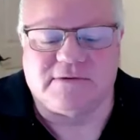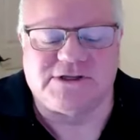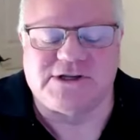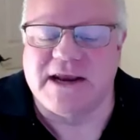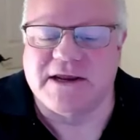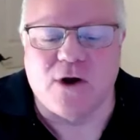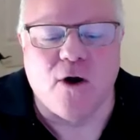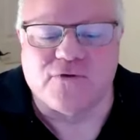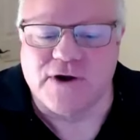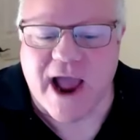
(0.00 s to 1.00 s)
sent it
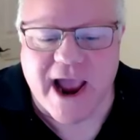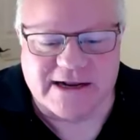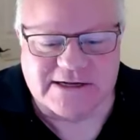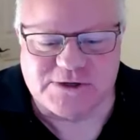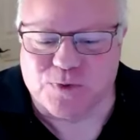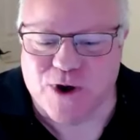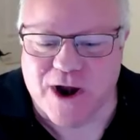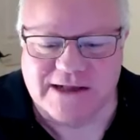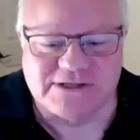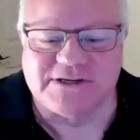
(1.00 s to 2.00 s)
overnight
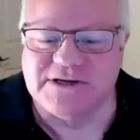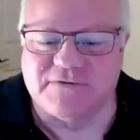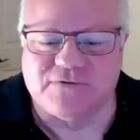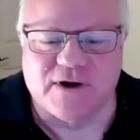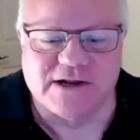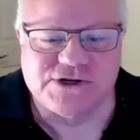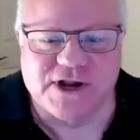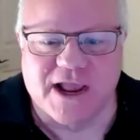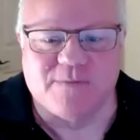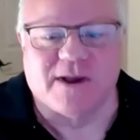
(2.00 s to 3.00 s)
express to
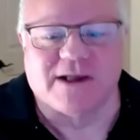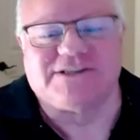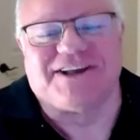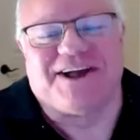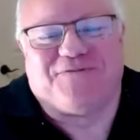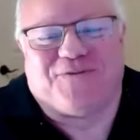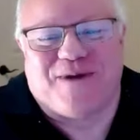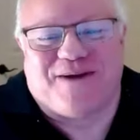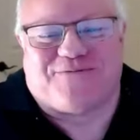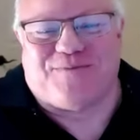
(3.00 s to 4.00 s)
differentiate myself
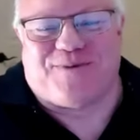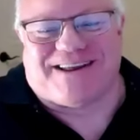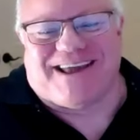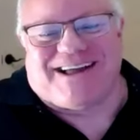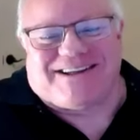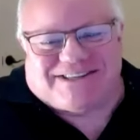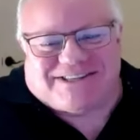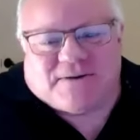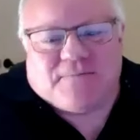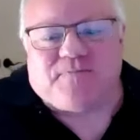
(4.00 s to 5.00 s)
from everybody
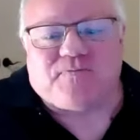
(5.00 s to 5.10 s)
else.